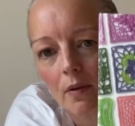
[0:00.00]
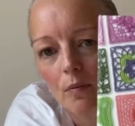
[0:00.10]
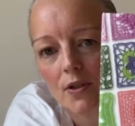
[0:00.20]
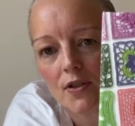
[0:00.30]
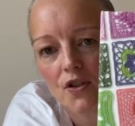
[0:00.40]

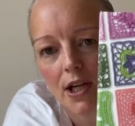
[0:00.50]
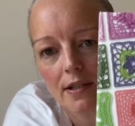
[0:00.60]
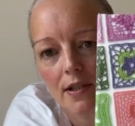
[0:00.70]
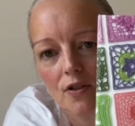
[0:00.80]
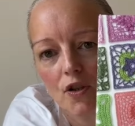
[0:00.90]
was
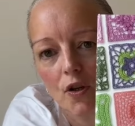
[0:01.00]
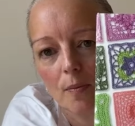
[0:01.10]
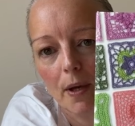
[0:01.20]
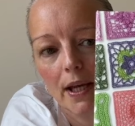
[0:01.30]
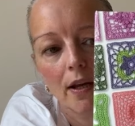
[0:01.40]
suggested to
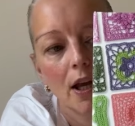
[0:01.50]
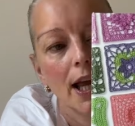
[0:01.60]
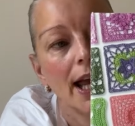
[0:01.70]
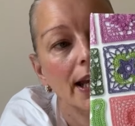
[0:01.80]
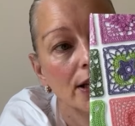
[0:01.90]
me.
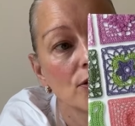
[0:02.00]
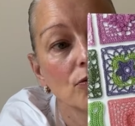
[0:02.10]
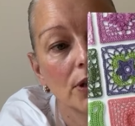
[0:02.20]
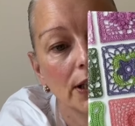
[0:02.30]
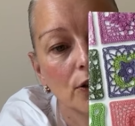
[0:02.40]
It is a
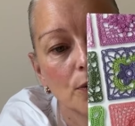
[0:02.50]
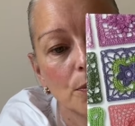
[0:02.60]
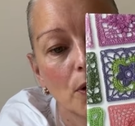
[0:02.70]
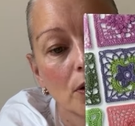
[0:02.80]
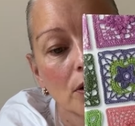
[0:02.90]
really good
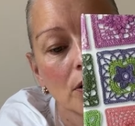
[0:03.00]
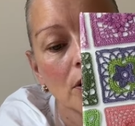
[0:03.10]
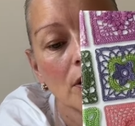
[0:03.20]
book.